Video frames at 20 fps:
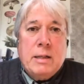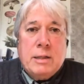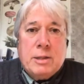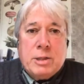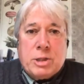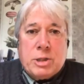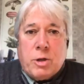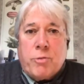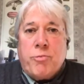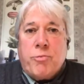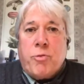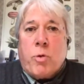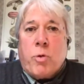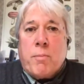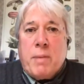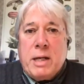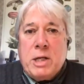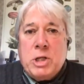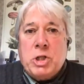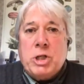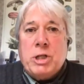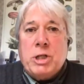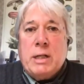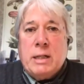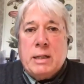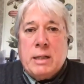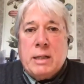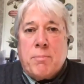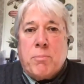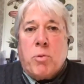So, formation
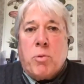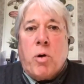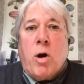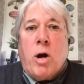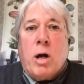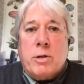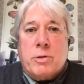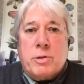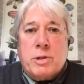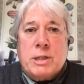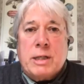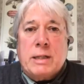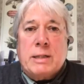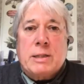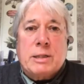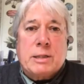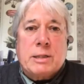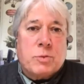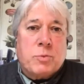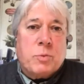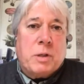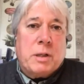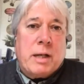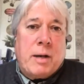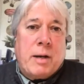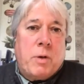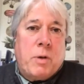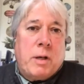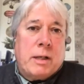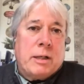in a broader sense is what
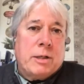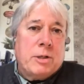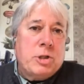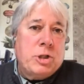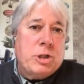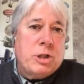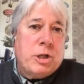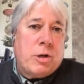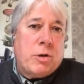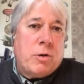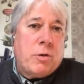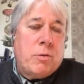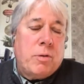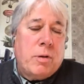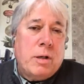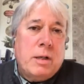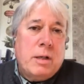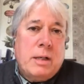I want to show,